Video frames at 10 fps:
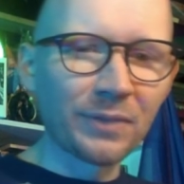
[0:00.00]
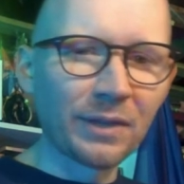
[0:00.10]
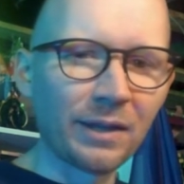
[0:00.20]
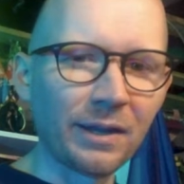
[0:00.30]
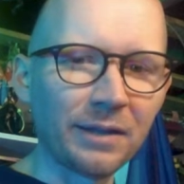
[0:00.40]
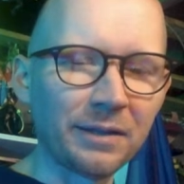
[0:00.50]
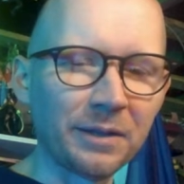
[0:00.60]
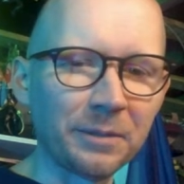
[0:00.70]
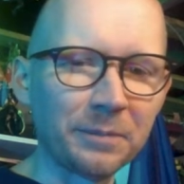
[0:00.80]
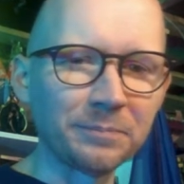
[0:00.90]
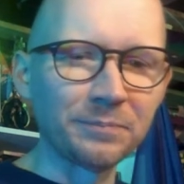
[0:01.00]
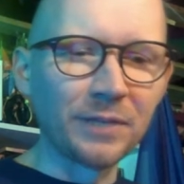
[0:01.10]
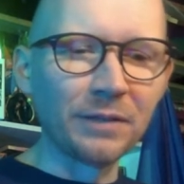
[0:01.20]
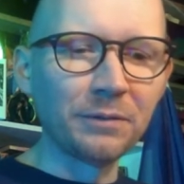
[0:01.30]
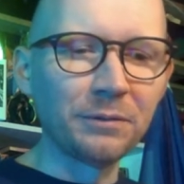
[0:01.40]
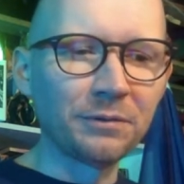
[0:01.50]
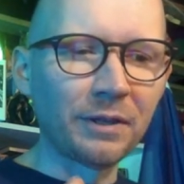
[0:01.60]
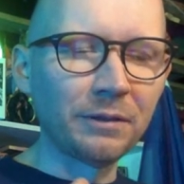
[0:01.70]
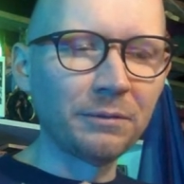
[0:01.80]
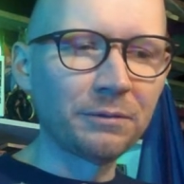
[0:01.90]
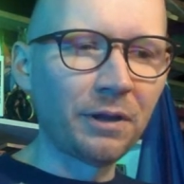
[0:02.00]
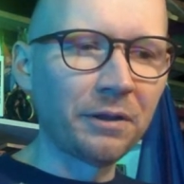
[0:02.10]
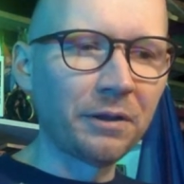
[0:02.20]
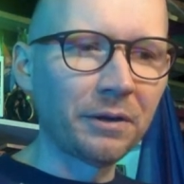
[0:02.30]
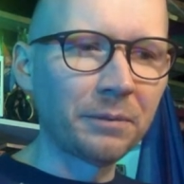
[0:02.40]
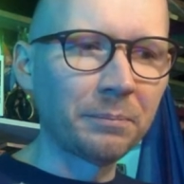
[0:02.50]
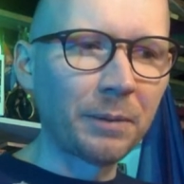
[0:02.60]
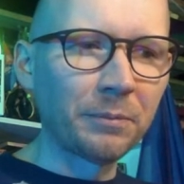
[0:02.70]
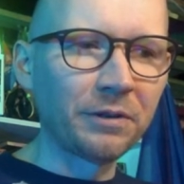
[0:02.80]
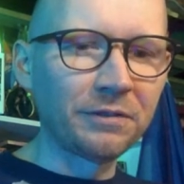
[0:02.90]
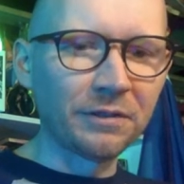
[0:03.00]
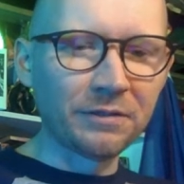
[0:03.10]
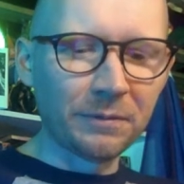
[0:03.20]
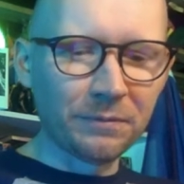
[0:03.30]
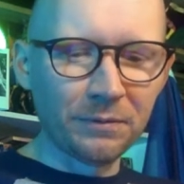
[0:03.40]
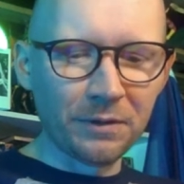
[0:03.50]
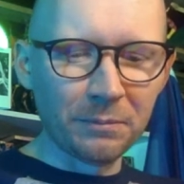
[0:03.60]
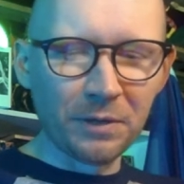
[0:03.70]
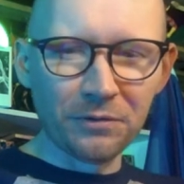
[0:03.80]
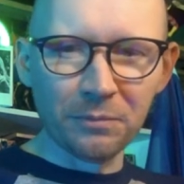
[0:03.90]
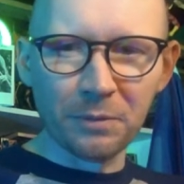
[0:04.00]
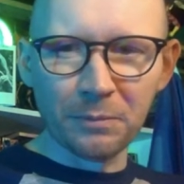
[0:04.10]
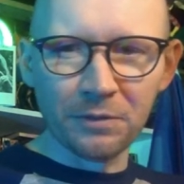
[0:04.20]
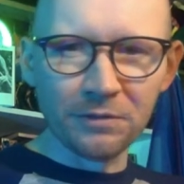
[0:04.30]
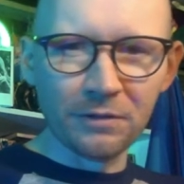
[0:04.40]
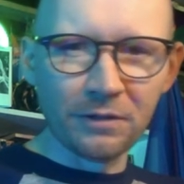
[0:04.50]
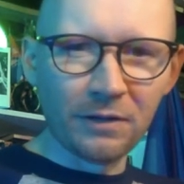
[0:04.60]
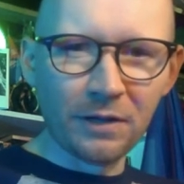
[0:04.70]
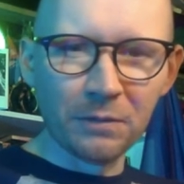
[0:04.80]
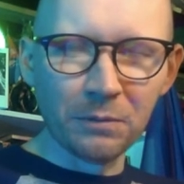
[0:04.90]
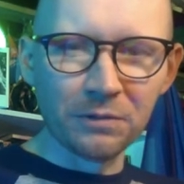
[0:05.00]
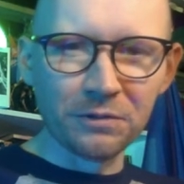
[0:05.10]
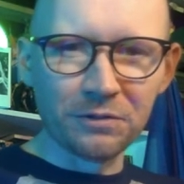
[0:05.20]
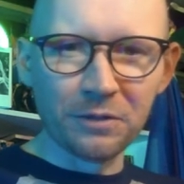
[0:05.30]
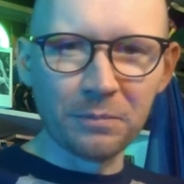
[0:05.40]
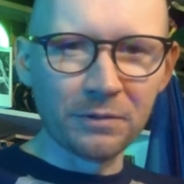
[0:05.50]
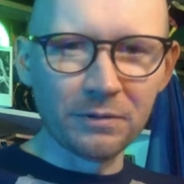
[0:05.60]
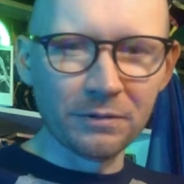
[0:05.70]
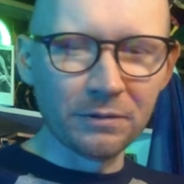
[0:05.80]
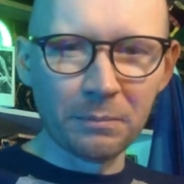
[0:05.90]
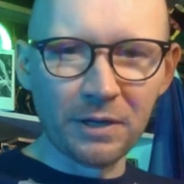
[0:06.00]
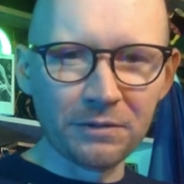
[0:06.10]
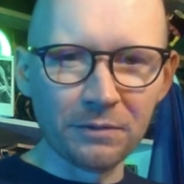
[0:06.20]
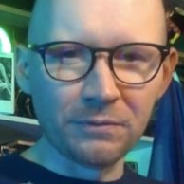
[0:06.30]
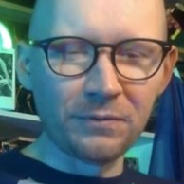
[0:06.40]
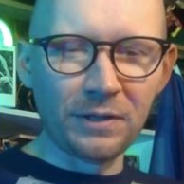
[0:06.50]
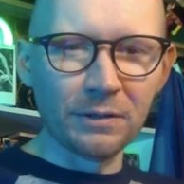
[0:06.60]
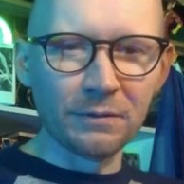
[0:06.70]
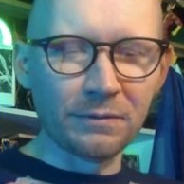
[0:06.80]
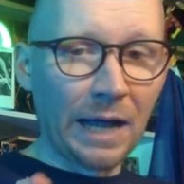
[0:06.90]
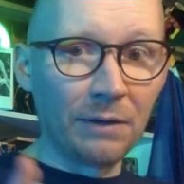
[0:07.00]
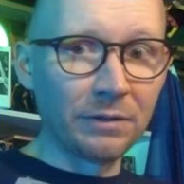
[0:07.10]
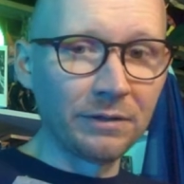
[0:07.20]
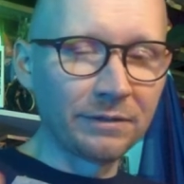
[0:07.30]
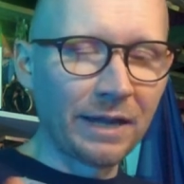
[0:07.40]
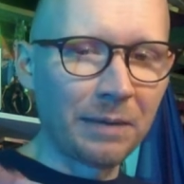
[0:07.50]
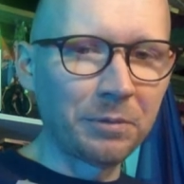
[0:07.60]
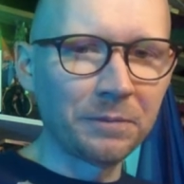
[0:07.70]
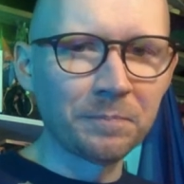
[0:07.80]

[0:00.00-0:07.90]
They lose all their memories except for their muscle memories, so they know how to work the ship. It's just an amazing feat of how did this happen,